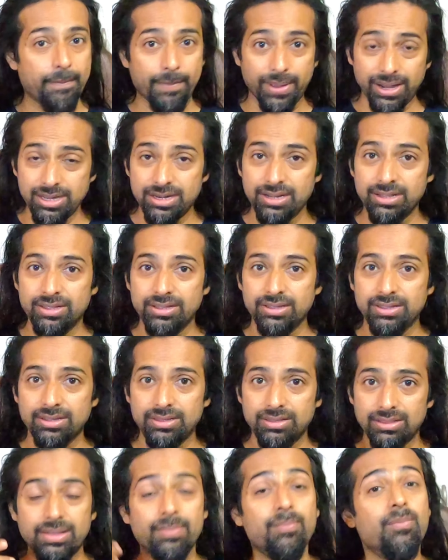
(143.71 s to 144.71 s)
But
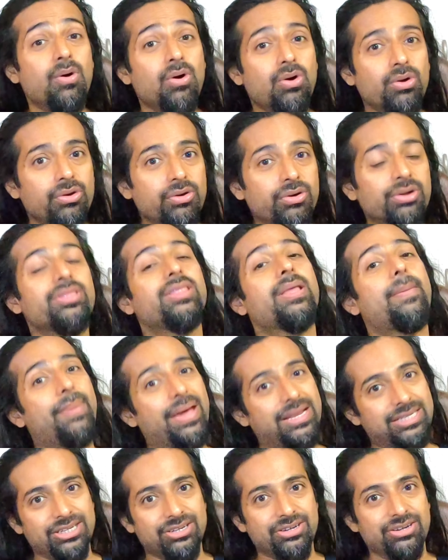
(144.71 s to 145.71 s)
the more the
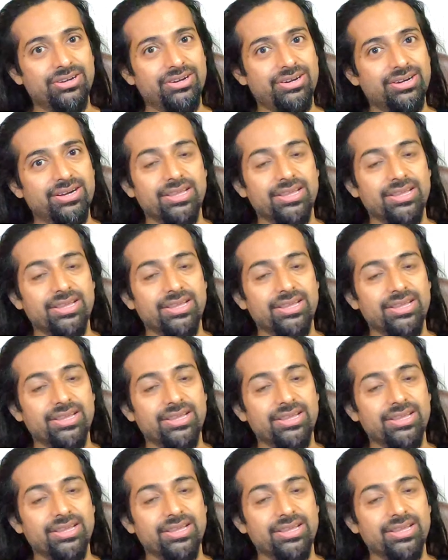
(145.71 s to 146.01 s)
better.